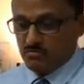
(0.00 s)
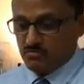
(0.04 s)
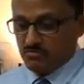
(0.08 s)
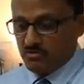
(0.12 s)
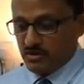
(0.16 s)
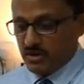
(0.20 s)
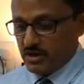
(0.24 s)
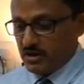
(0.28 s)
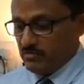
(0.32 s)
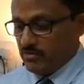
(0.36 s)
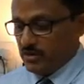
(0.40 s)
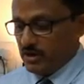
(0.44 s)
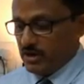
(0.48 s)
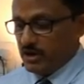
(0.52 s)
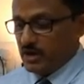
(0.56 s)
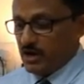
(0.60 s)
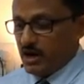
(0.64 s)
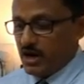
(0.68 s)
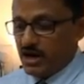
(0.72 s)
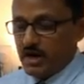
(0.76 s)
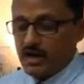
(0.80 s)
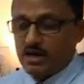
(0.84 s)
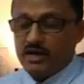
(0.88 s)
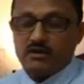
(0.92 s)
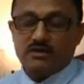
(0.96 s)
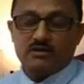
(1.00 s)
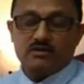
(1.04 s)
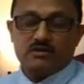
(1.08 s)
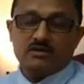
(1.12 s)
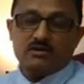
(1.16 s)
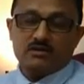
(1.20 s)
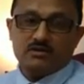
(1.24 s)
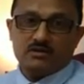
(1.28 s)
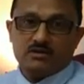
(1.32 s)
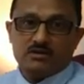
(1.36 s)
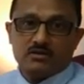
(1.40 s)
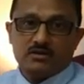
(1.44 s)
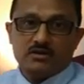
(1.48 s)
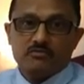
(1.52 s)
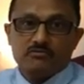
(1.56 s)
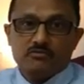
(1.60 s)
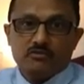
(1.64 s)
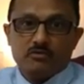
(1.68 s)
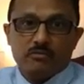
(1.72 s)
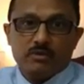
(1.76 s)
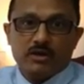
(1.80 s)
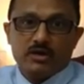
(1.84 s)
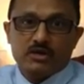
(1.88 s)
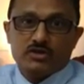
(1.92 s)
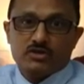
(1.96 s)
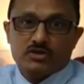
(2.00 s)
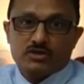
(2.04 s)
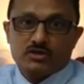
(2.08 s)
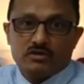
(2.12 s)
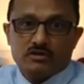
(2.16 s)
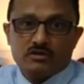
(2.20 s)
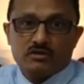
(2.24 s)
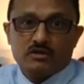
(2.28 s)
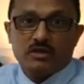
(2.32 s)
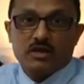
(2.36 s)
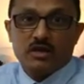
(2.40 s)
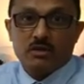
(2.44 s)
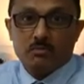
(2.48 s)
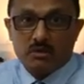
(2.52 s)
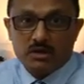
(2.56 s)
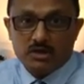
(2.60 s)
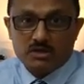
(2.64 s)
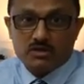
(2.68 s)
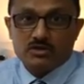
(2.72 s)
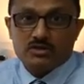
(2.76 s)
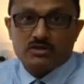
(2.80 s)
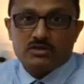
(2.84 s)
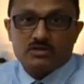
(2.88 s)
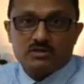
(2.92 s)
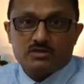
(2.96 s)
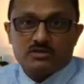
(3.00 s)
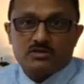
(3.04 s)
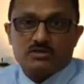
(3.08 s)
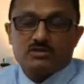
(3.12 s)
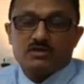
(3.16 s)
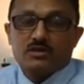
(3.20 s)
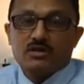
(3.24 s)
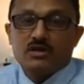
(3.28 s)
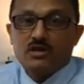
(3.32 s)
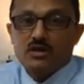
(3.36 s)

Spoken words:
very, very high information, images.